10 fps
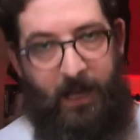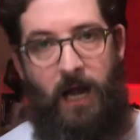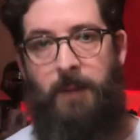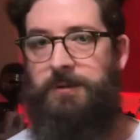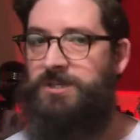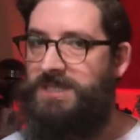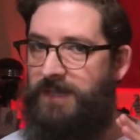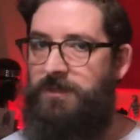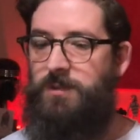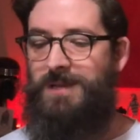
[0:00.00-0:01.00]
But just to
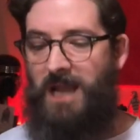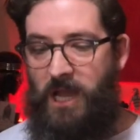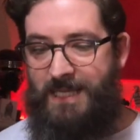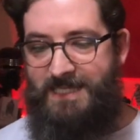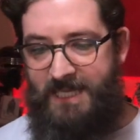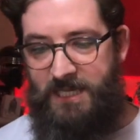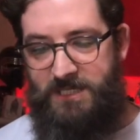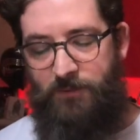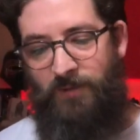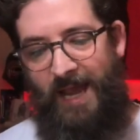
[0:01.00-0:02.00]
give you an idea,
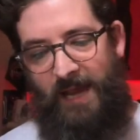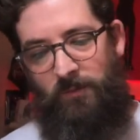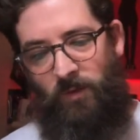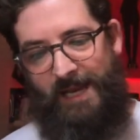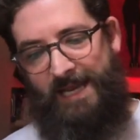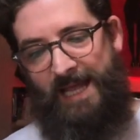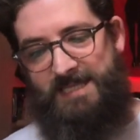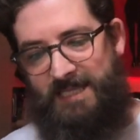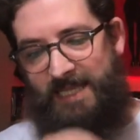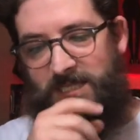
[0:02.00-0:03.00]
so right at one end,
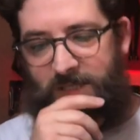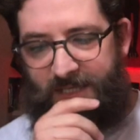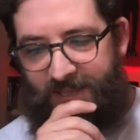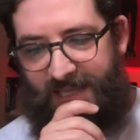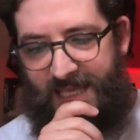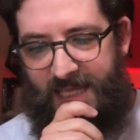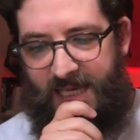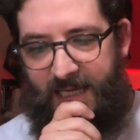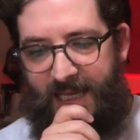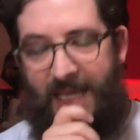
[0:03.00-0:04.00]
let's look at
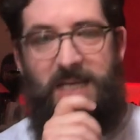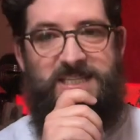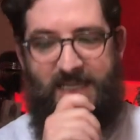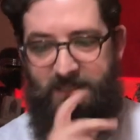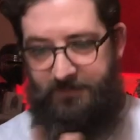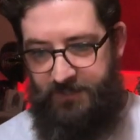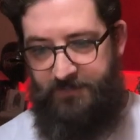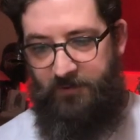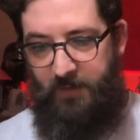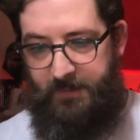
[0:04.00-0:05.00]
the English Standard Version
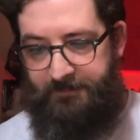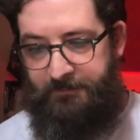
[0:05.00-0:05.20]
for a moment.